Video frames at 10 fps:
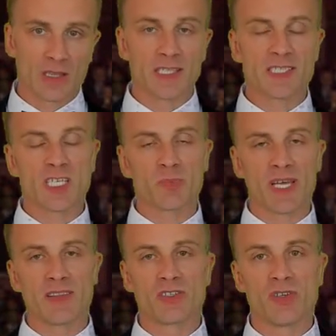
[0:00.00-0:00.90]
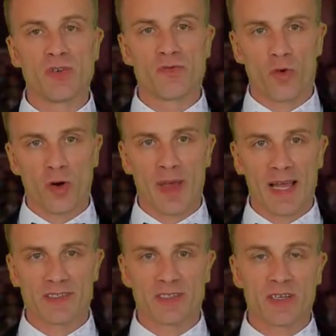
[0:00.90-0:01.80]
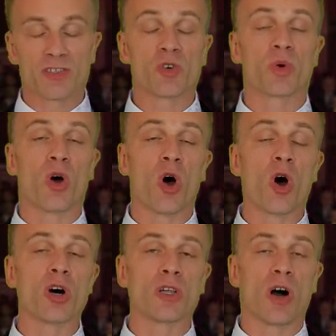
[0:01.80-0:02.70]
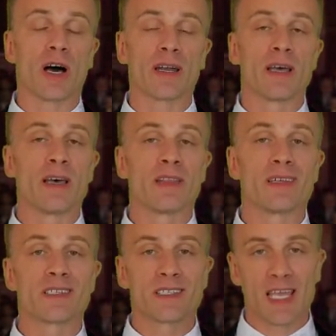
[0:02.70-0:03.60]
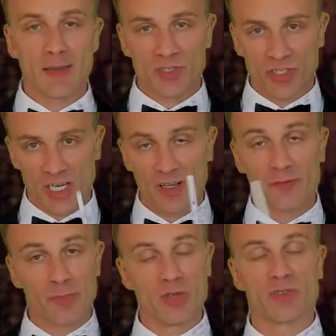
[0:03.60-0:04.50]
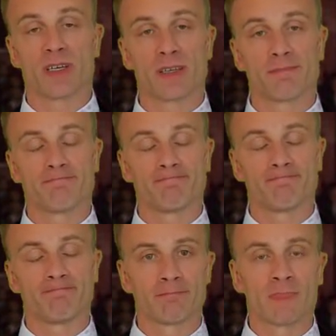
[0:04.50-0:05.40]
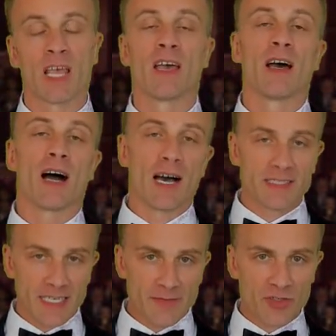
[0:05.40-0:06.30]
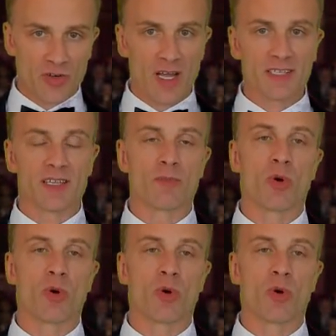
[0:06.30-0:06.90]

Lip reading: Let's explain the two formats so we're all on the same sheet of music. A deed of trust and a